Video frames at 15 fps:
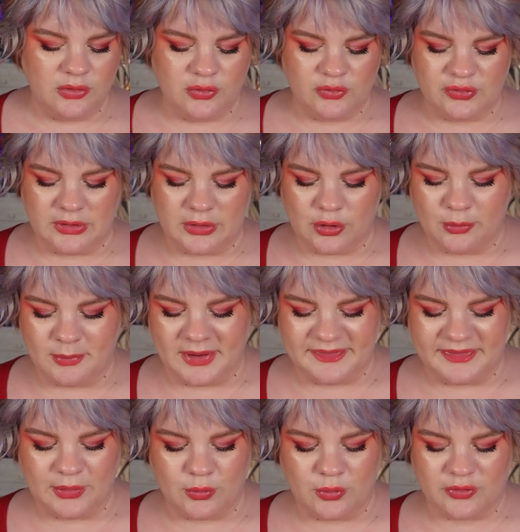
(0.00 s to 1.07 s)
usually go by
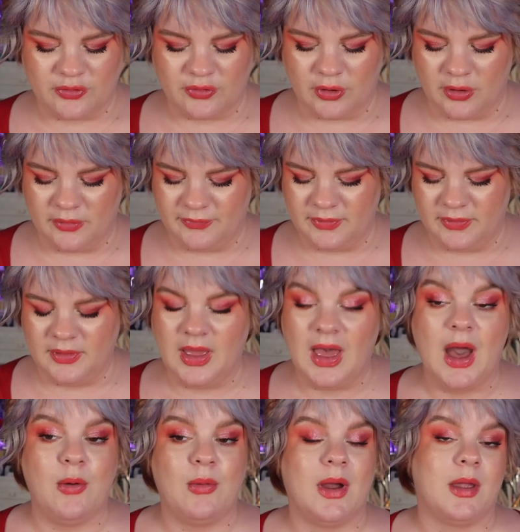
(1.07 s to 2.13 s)
the order of
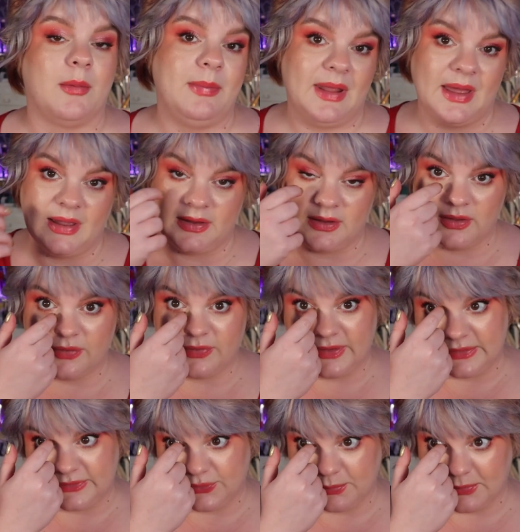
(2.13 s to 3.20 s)
how I apply
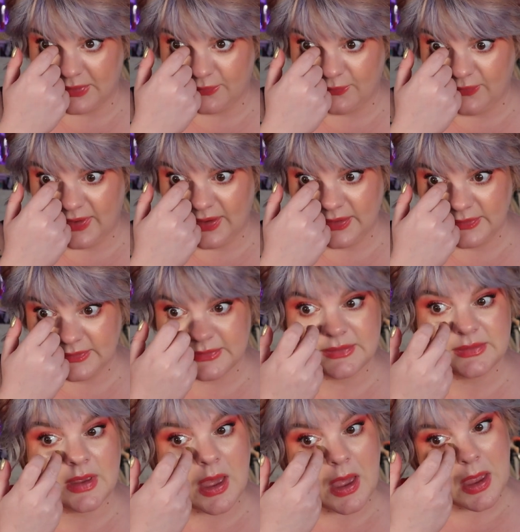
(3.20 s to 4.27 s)
things to my
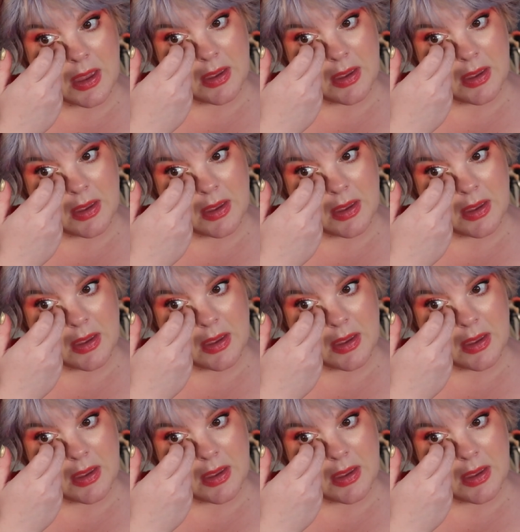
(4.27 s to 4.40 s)
face. I